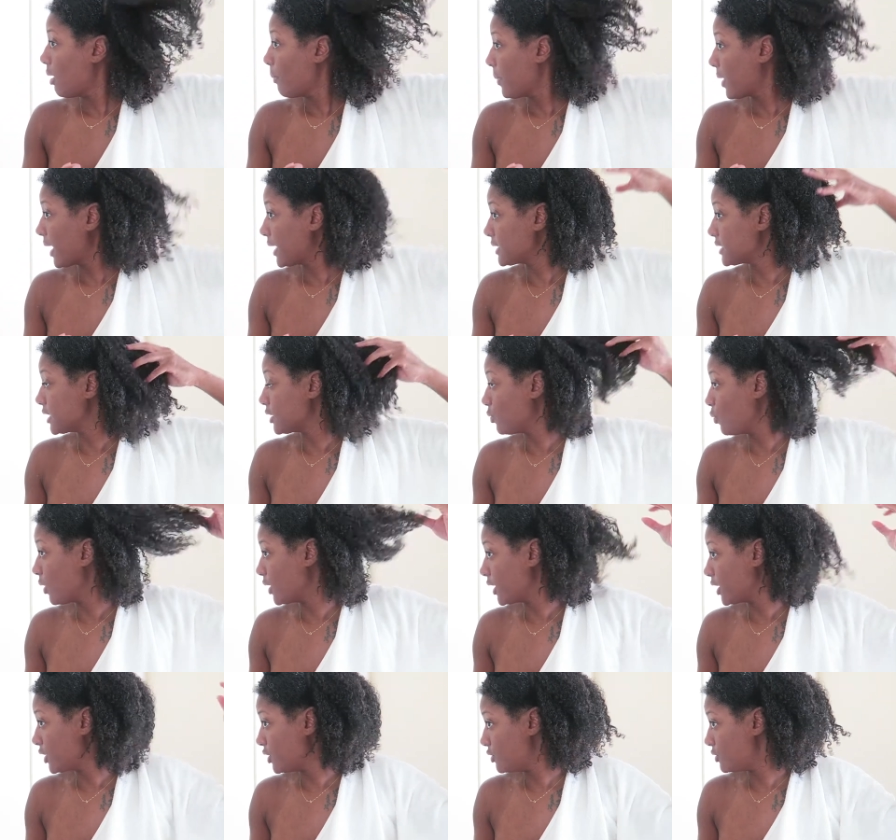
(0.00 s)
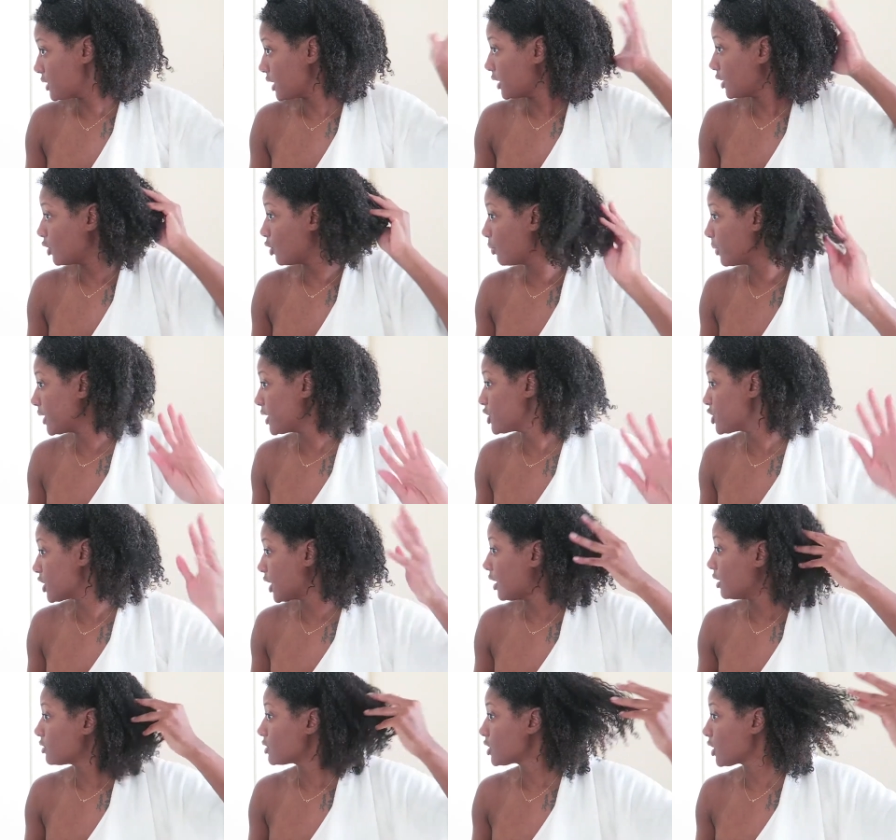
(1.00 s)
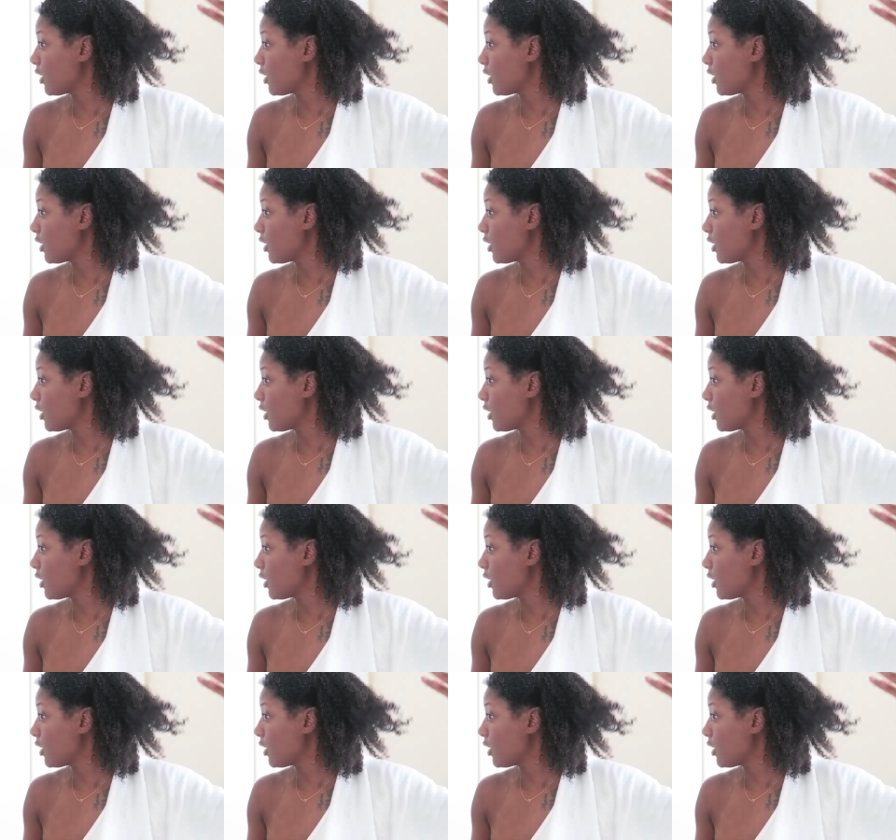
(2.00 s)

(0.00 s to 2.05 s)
But I did want to use a little bit of gel